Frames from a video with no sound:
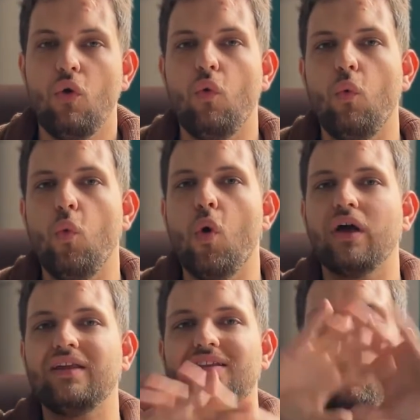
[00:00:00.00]

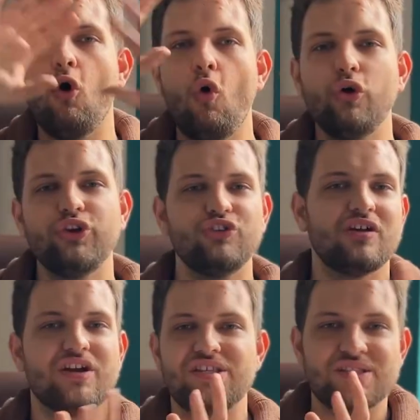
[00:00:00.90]
What it all
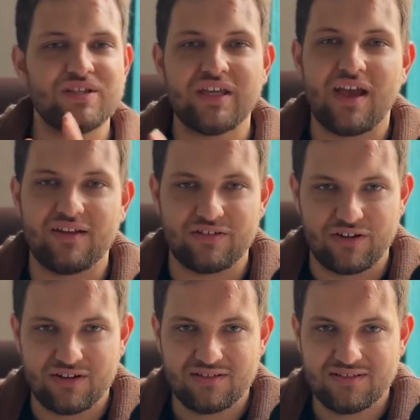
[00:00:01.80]
unites together